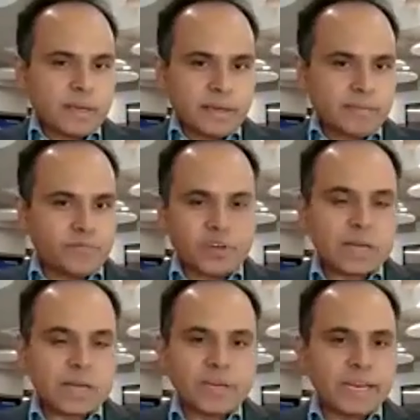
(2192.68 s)
for
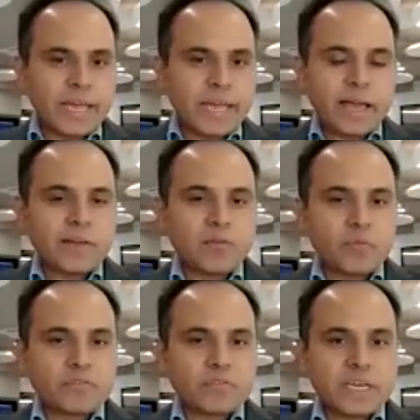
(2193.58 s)
example, in AI,
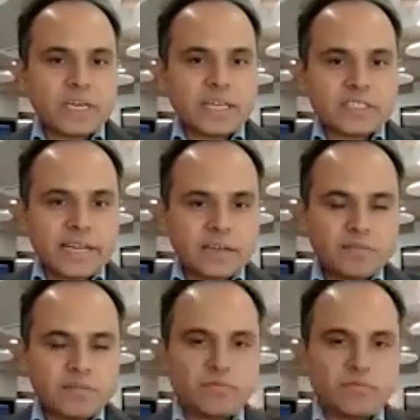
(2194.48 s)
what we've seen is that